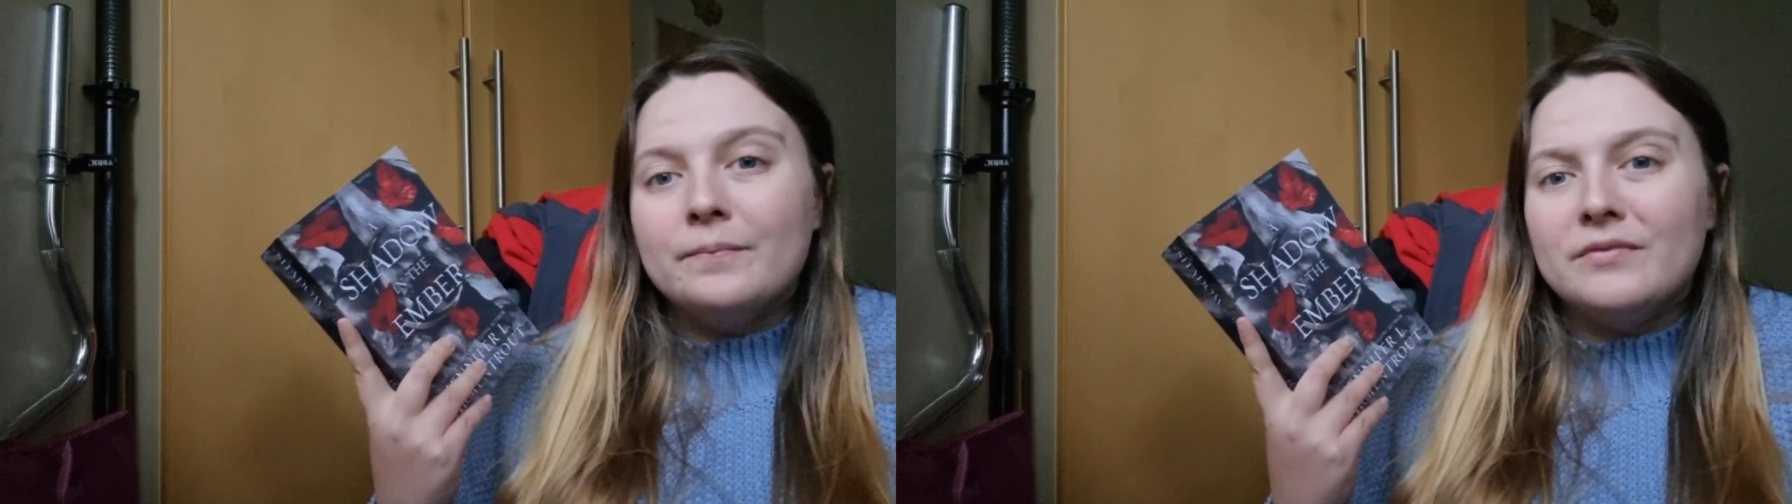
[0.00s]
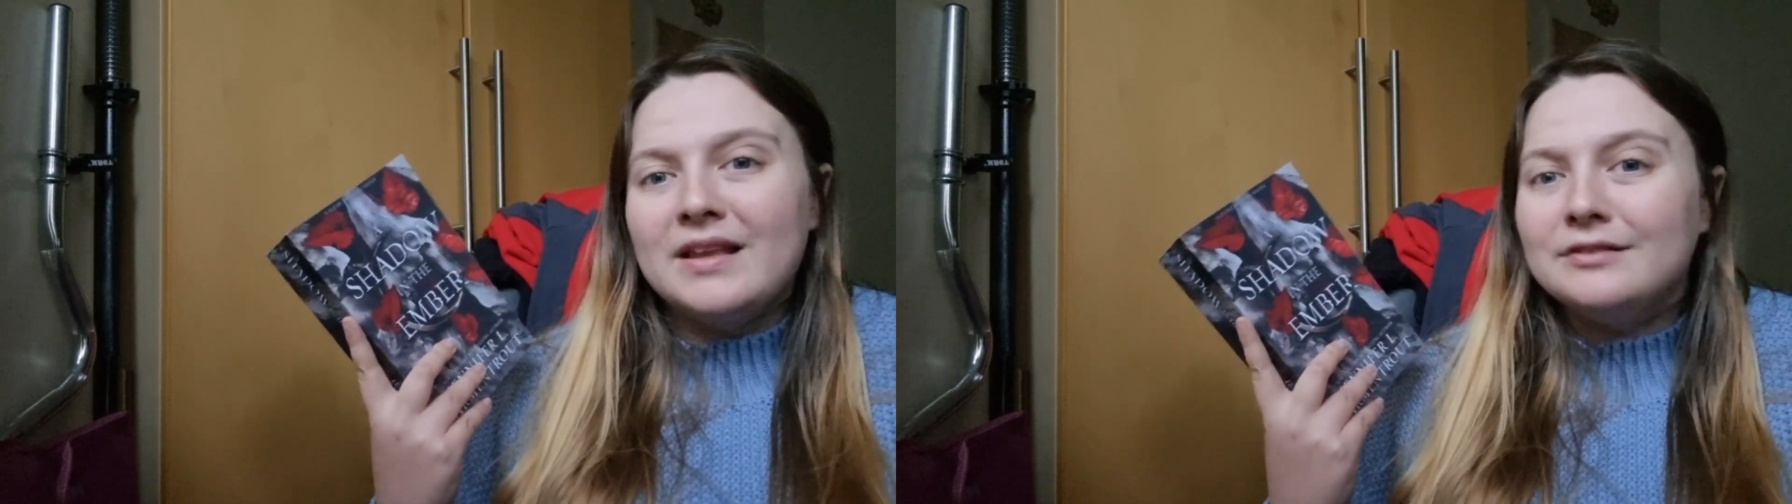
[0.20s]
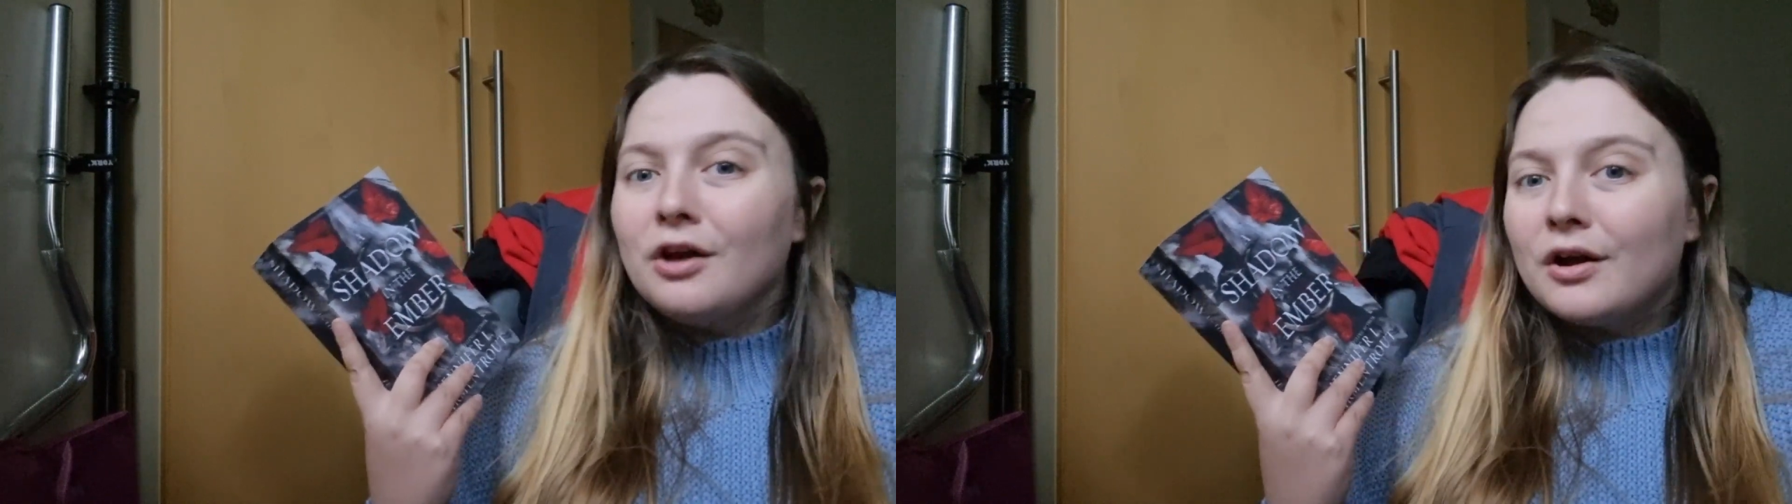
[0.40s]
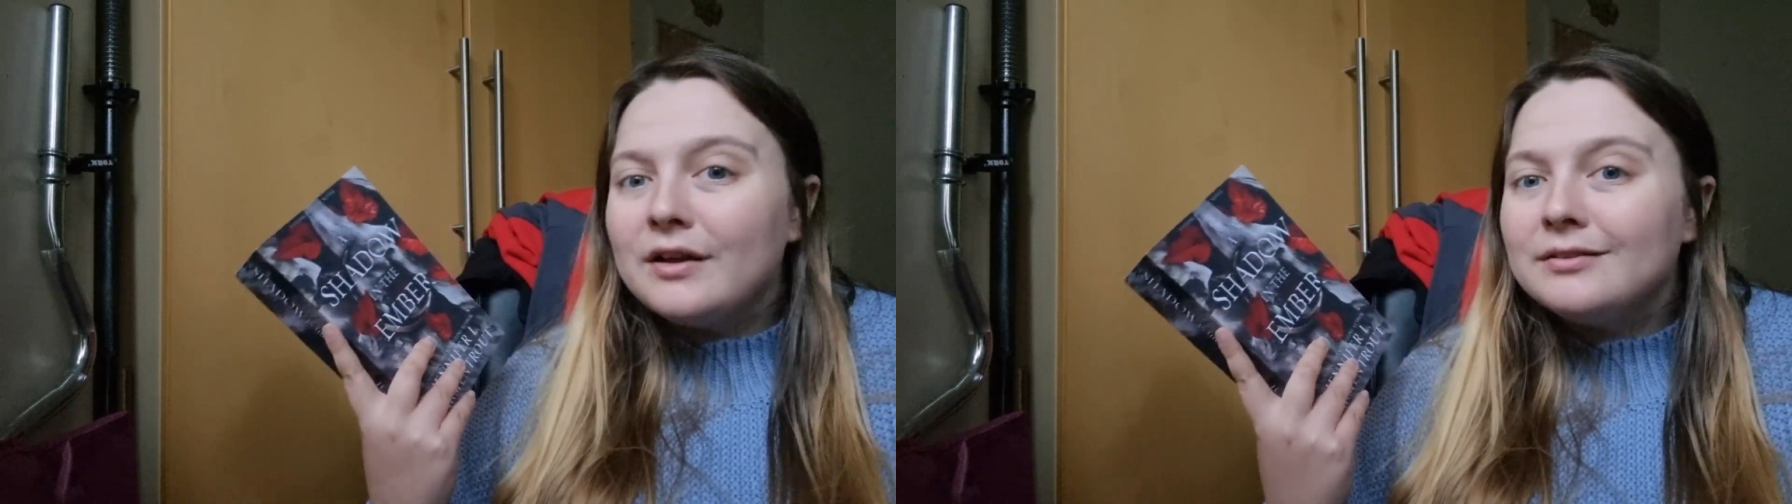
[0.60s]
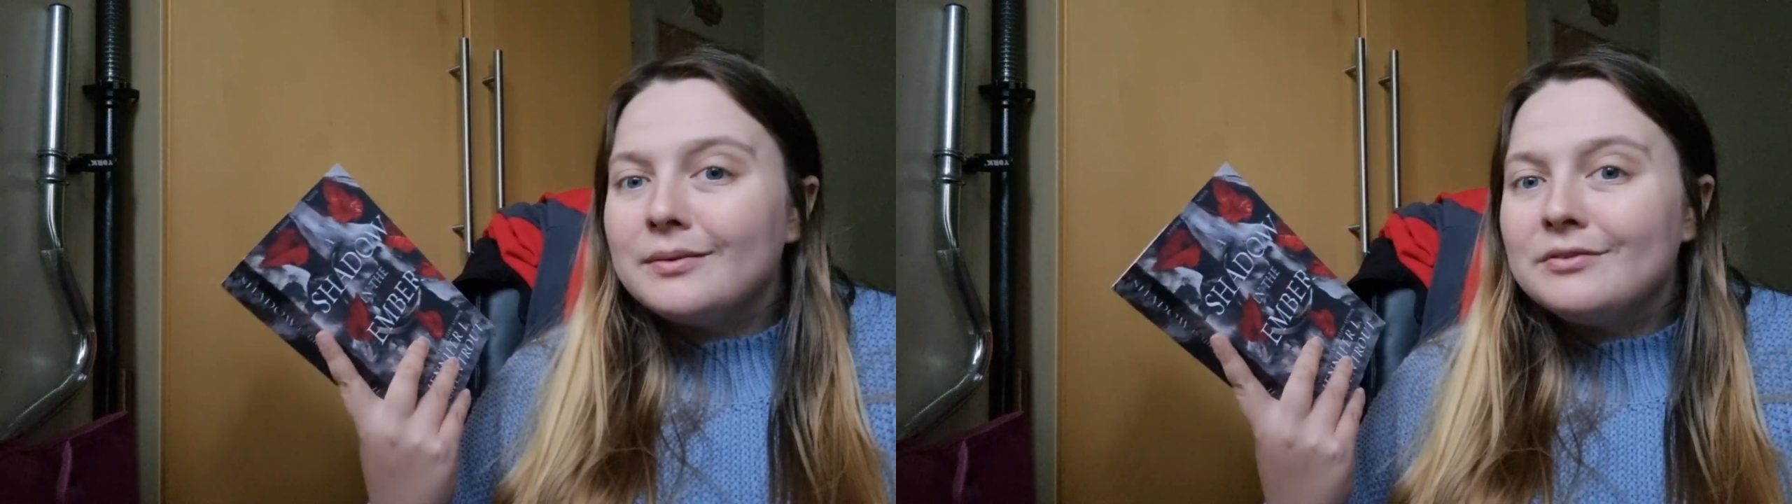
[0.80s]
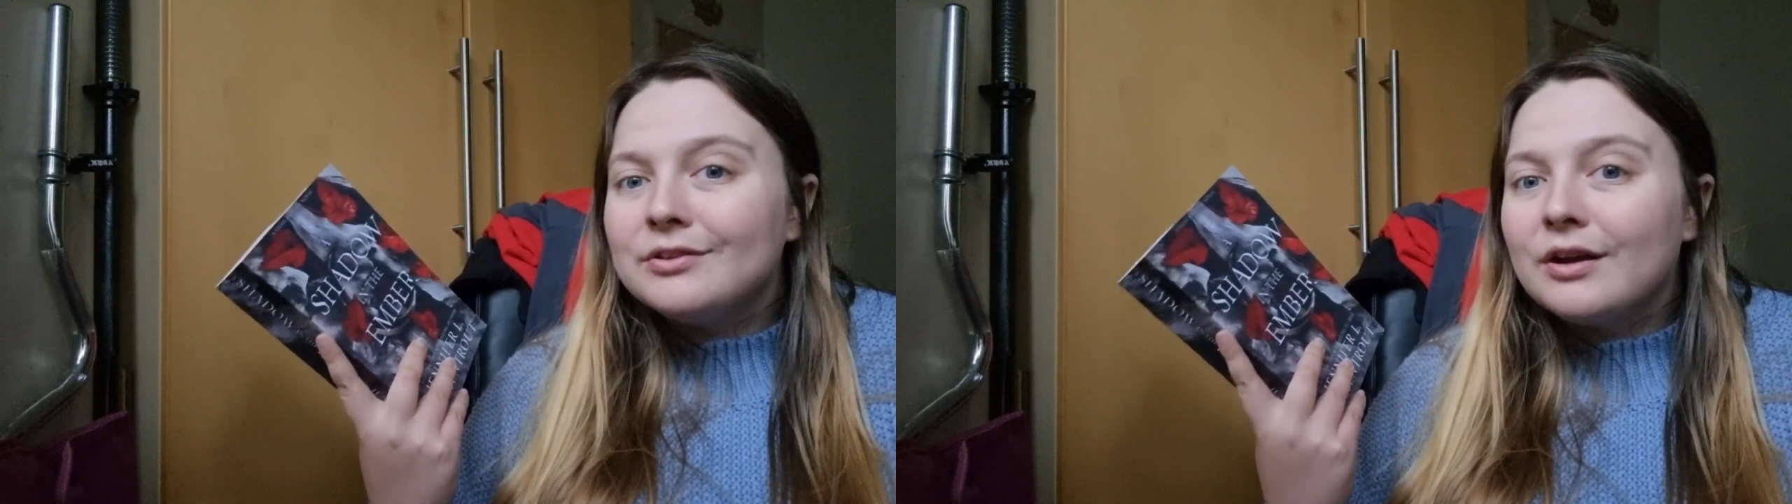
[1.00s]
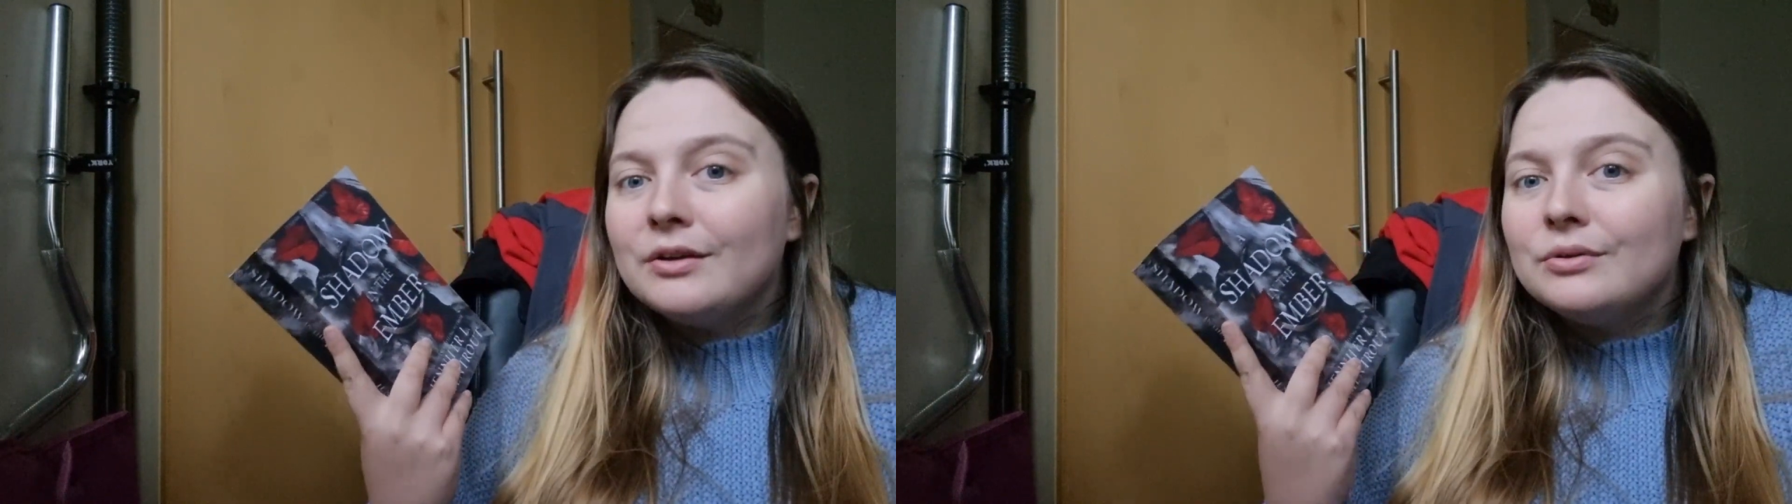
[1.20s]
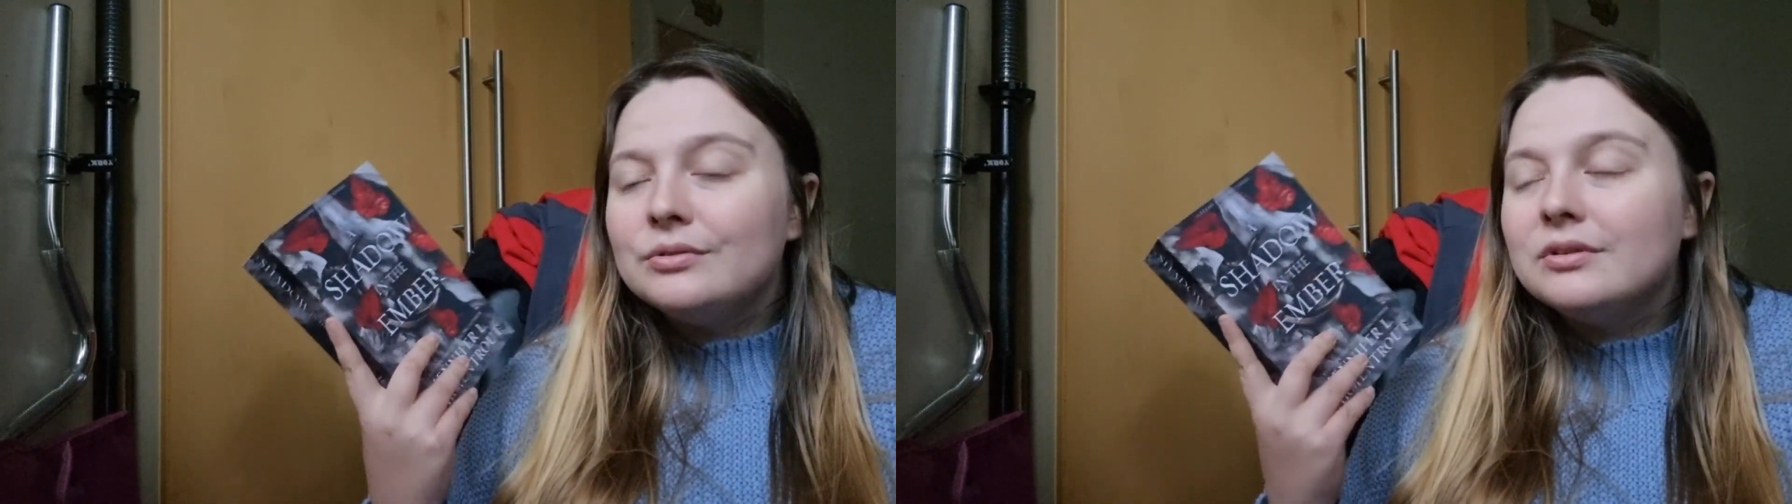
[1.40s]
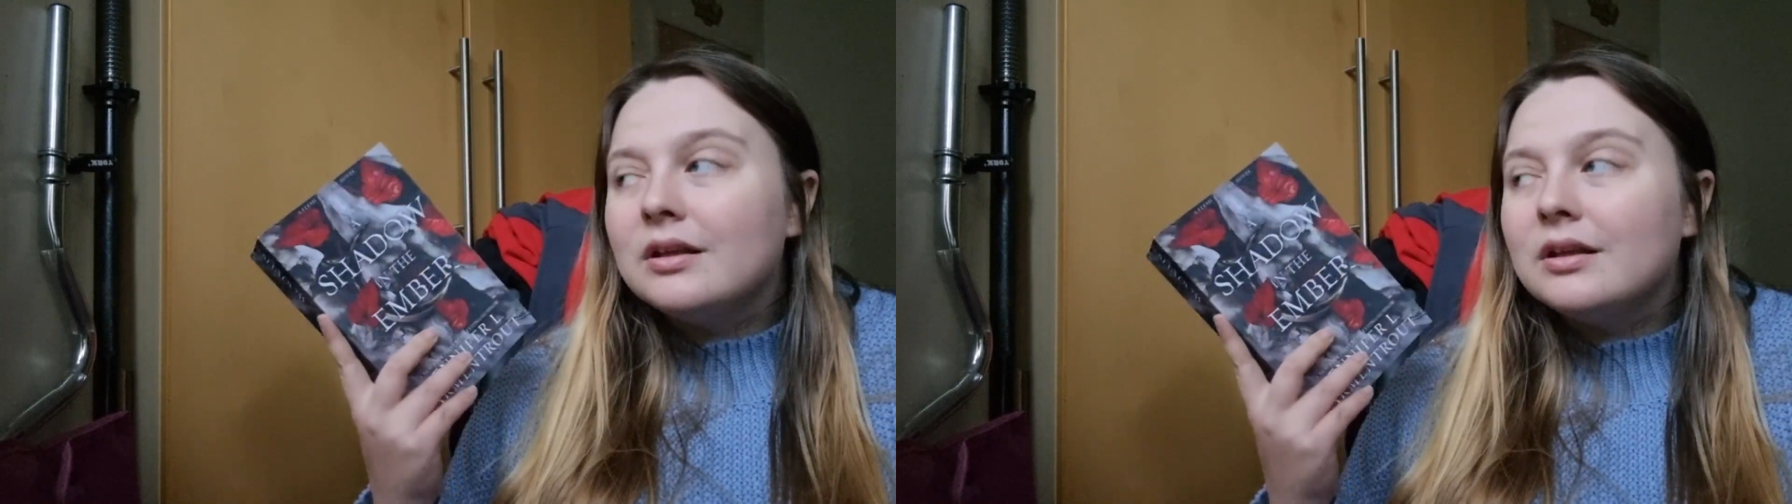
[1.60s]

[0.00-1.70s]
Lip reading: things are going to be recycled,